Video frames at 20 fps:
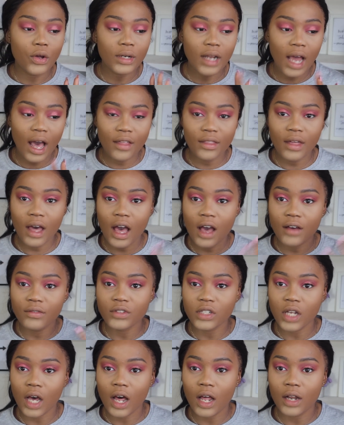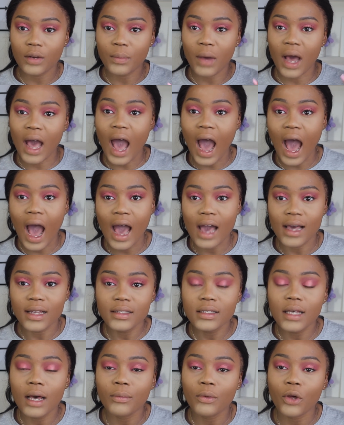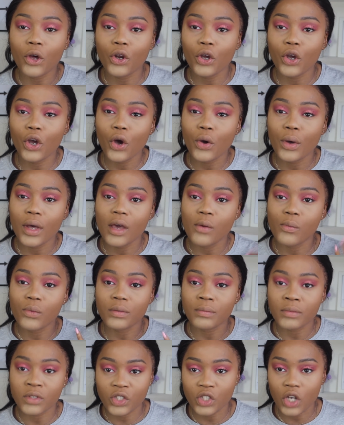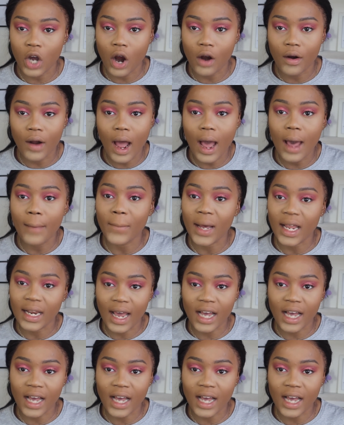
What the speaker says: now that I've done my eyes, I'm gonna go in with mascara and my